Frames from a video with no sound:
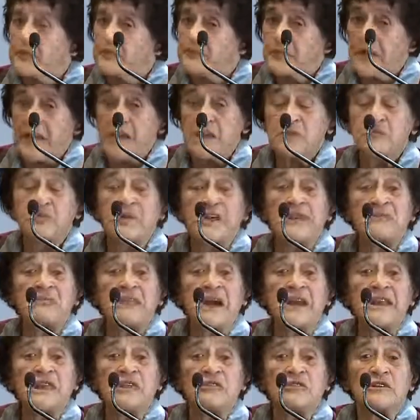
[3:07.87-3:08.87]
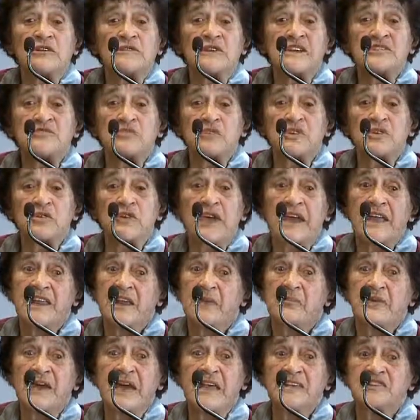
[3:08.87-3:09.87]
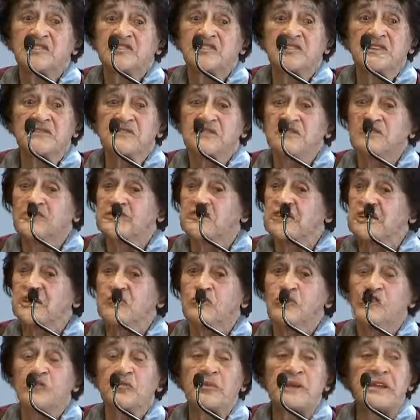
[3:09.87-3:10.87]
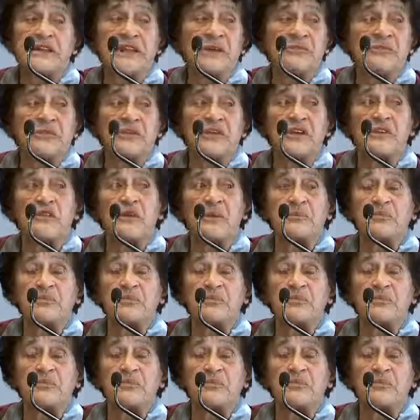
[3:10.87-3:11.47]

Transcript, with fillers: paying big money, all of us, when you add up eight services that have all been up there,